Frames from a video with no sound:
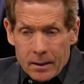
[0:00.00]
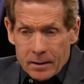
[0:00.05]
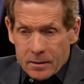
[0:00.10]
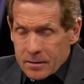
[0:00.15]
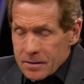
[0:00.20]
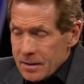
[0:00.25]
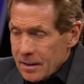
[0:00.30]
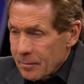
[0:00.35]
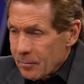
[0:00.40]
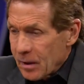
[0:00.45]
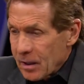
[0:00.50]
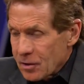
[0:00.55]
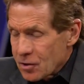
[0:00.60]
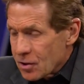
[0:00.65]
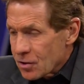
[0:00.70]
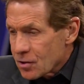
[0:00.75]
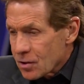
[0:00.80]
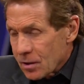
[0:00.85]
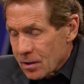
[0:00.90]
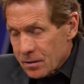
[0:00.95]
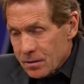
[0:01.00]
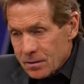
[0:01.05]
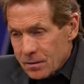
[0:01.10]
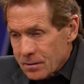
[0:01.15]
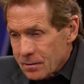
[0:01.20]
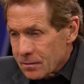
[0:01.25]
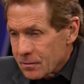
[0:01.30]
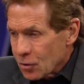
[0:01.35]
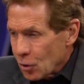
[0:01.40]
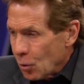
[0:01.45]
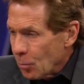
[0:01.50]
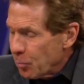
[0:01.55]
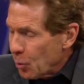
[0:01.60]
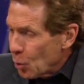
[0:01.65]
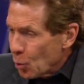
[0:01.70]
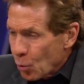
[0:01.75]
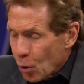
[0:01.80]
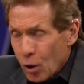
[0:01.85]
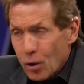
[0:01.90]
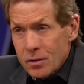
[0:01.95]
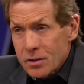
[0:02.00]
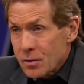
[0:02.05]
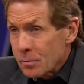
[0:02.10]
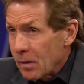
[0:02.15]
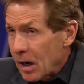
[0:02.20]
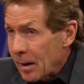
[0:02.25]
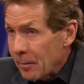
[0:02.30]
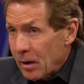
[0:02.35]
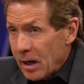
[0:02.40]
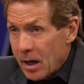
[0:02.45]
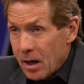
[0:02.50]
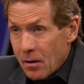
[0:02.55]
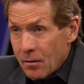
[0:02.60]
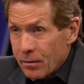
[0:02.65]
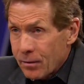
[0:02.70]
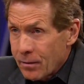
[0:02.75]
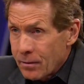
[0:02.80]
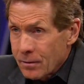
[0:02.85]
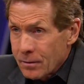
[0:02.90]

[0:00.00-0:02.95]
He's going to have to be way up there. Words in my mouth.